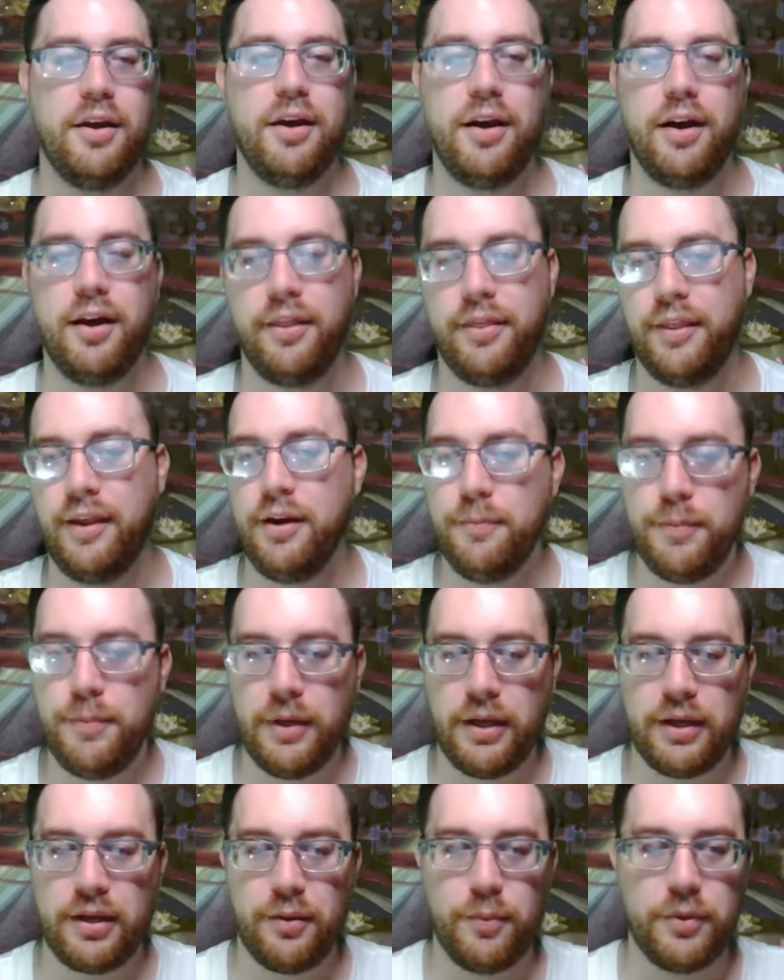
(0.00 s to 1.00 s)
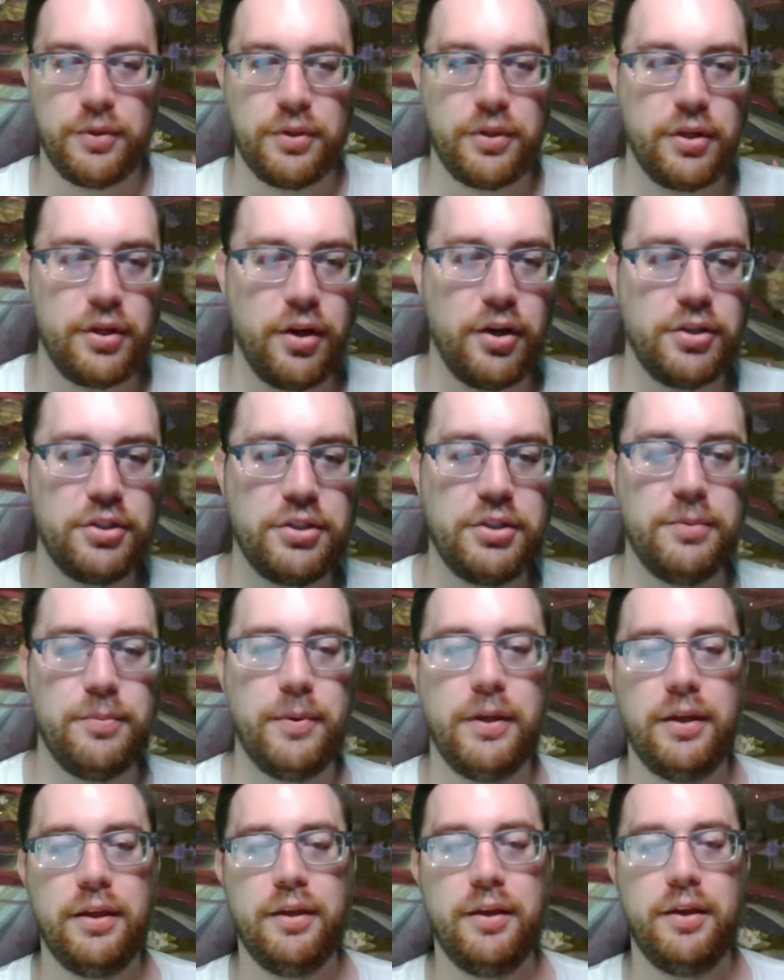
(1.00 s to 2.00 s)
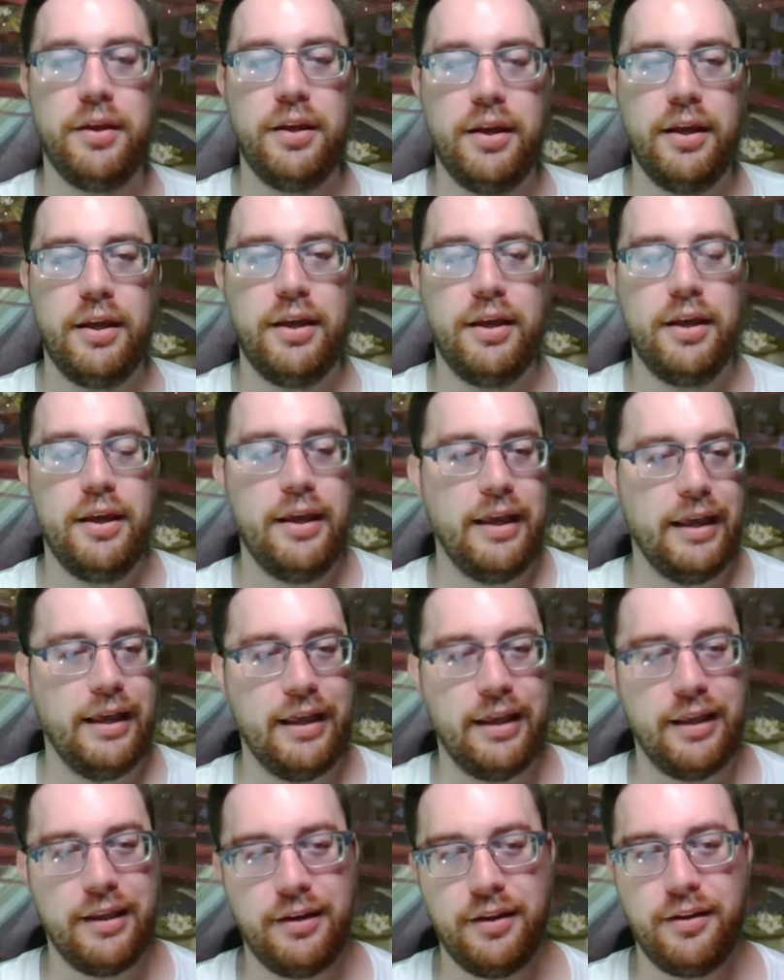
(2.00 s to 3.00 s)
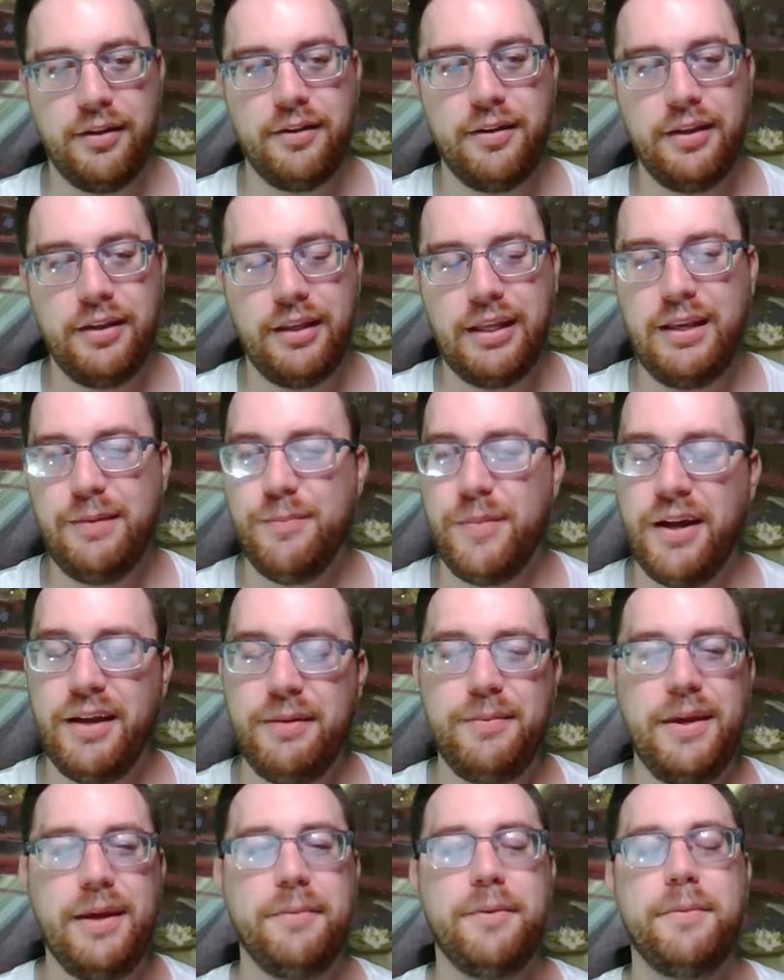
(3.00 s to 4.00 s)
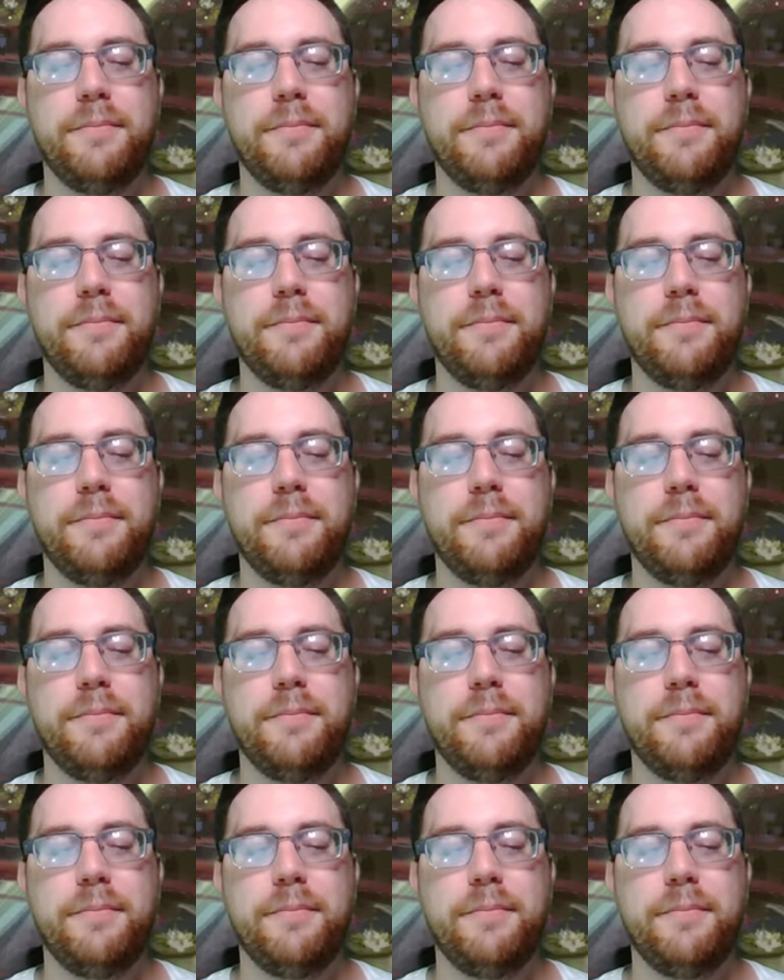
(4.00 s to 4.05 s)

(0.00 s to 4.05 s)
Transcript: on their pick on what the card should be, and he might be able to